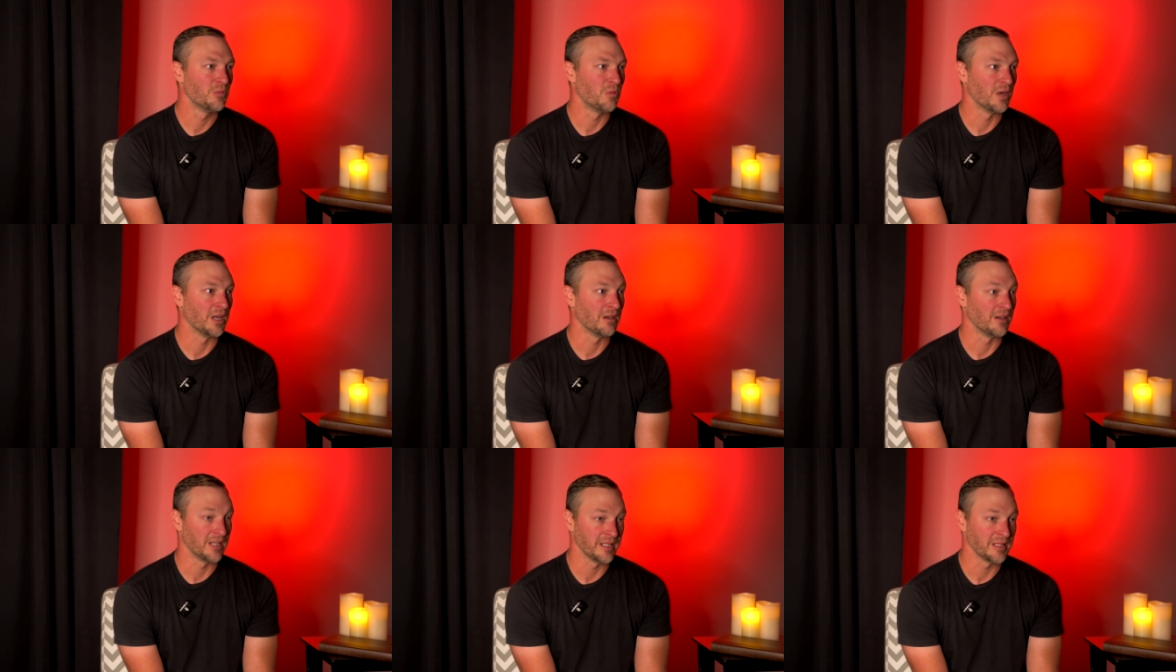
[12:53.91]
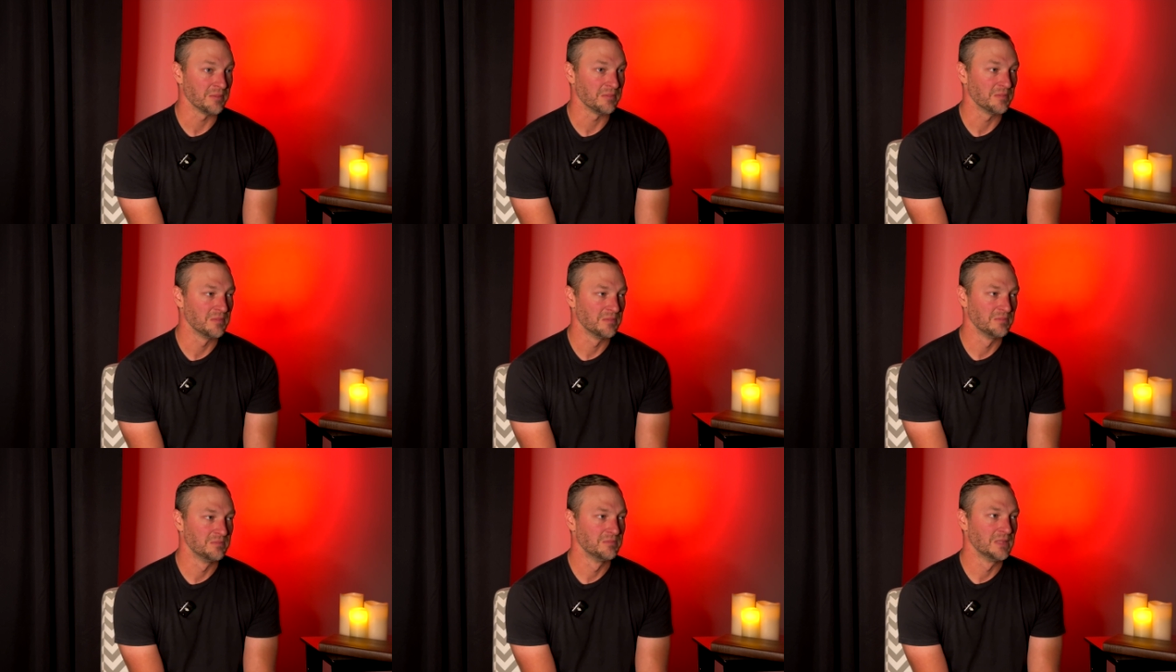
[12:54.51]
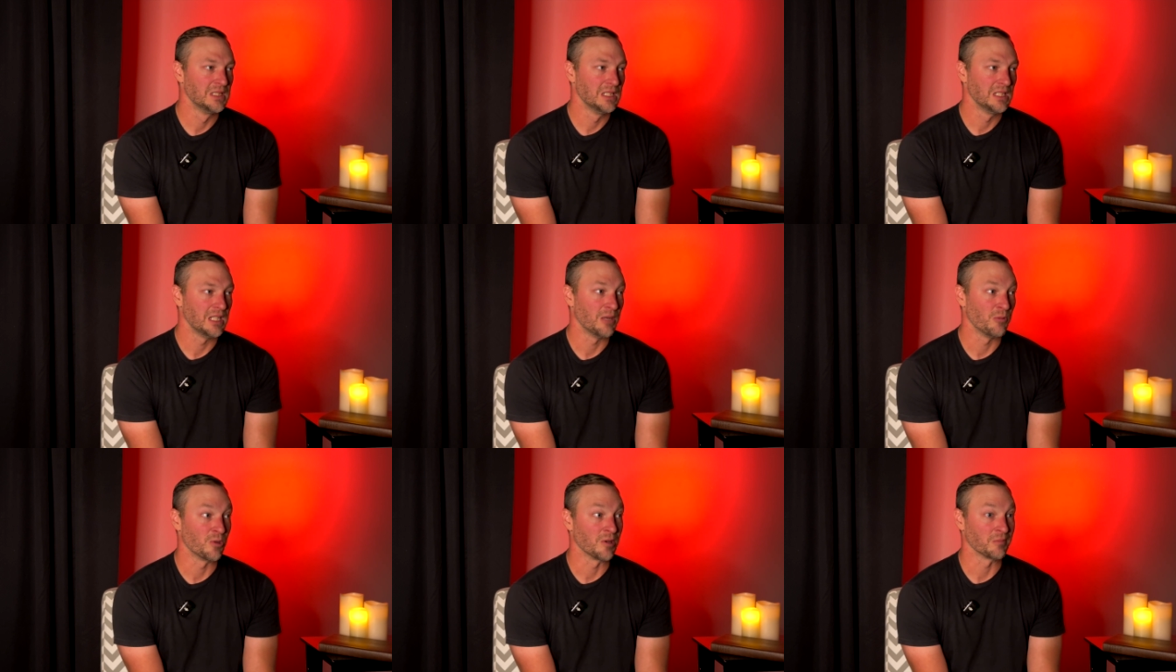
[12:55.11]
where I am
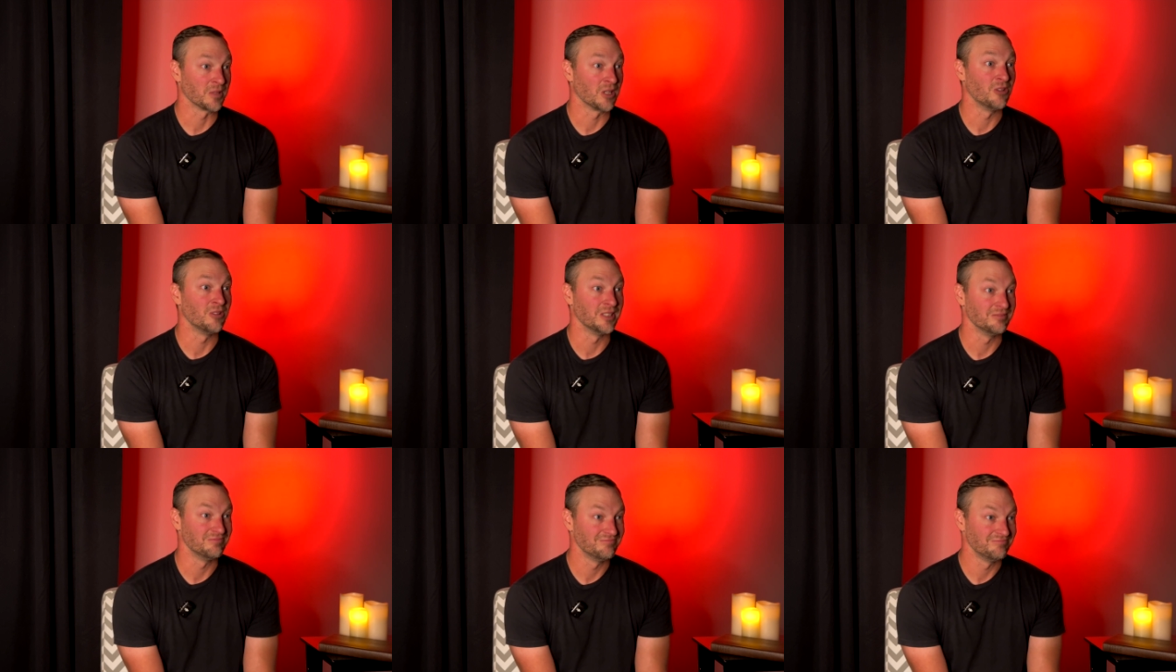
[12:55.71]
and where I'm going.